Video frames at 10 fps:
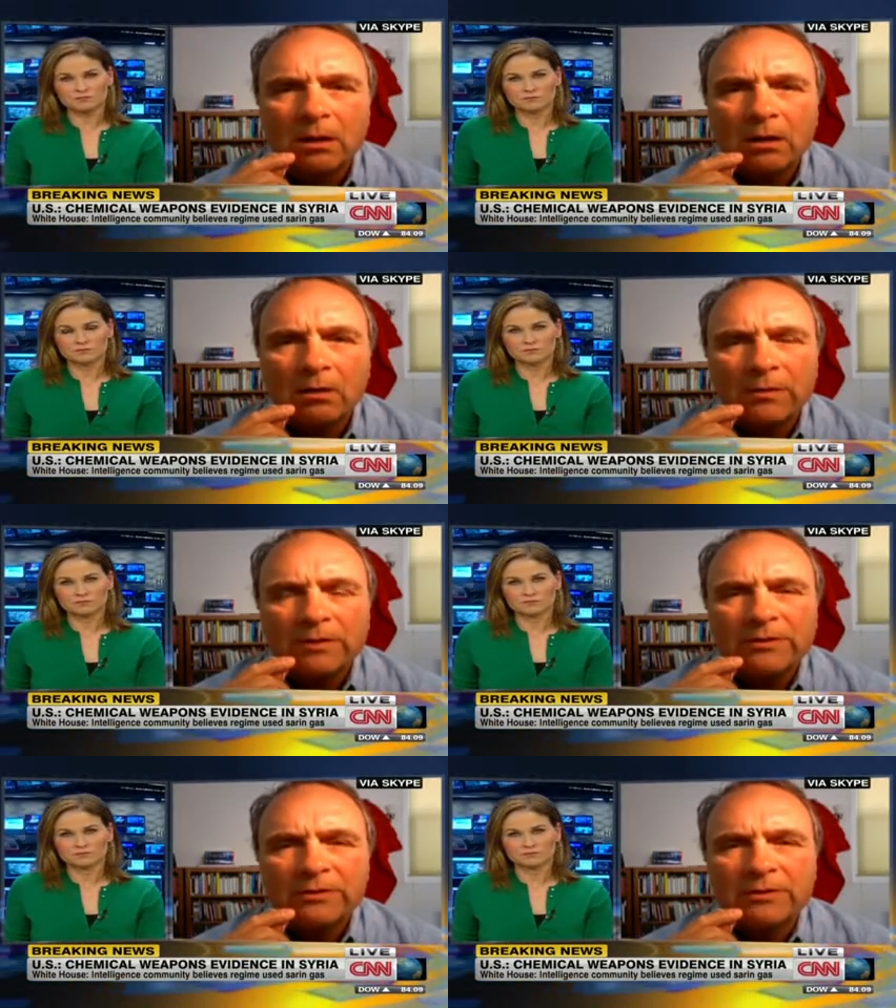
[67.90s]
Oh,
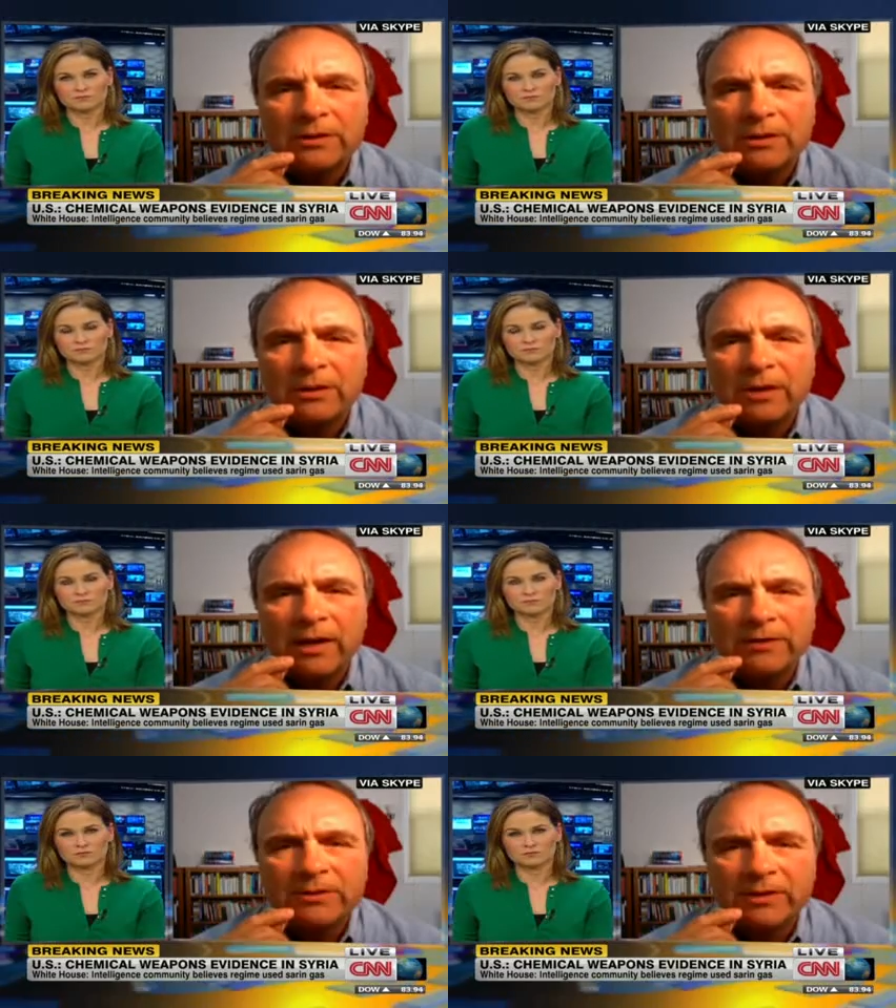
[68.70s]
this is,
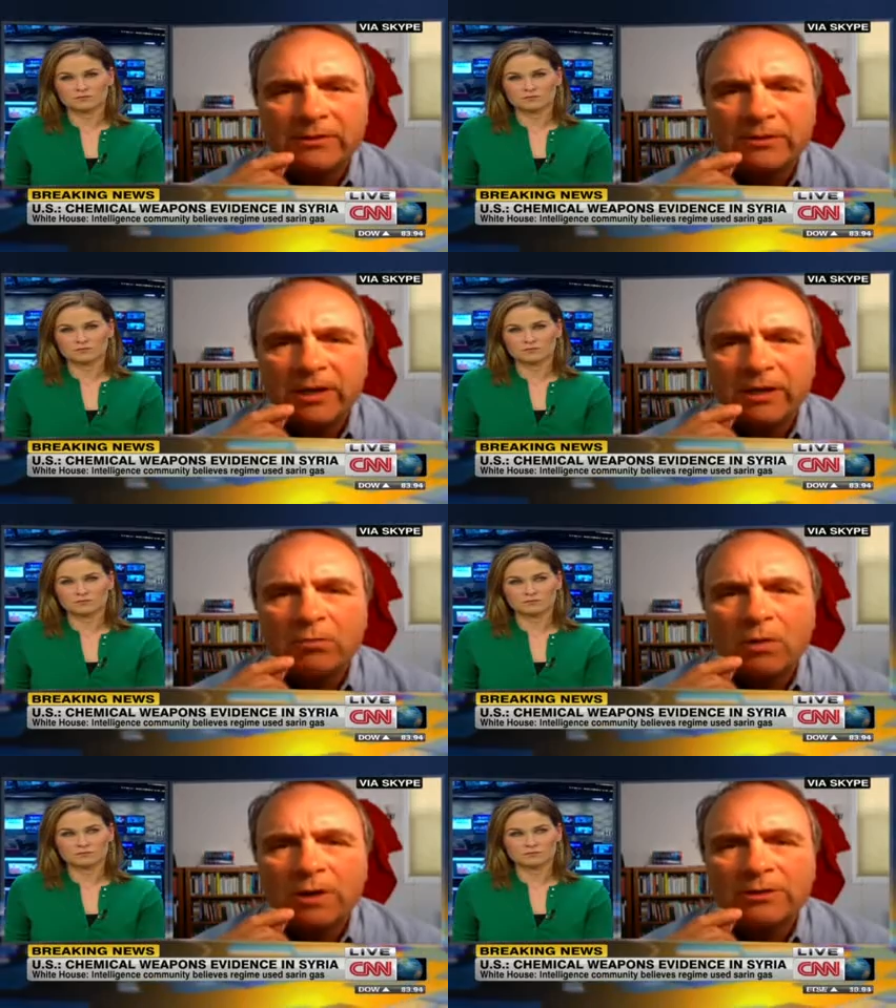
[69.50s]
as they say in
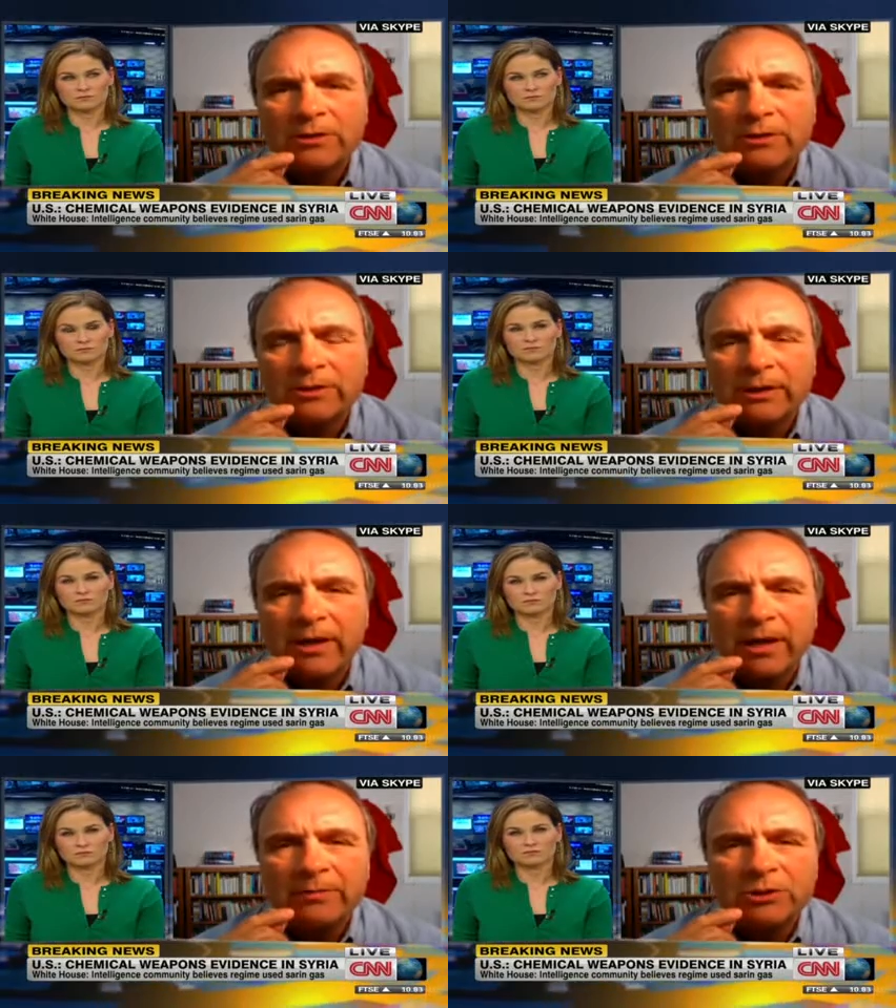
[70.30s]
Washington, a
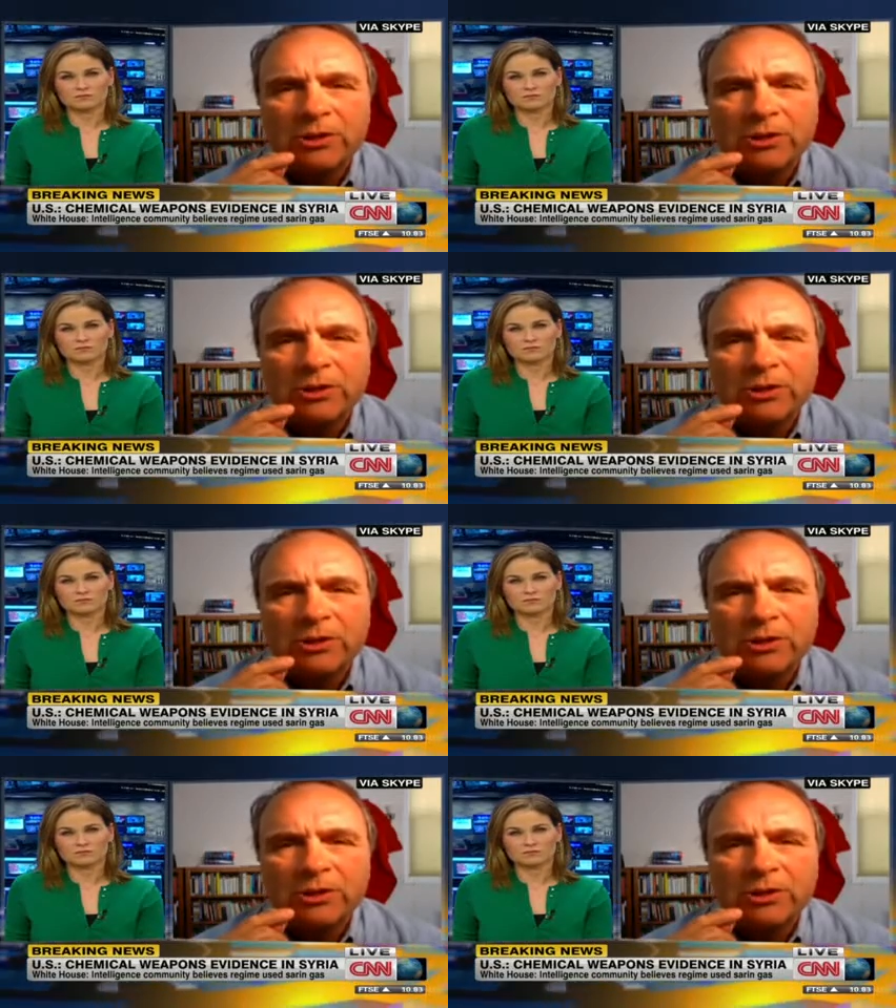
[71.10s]
game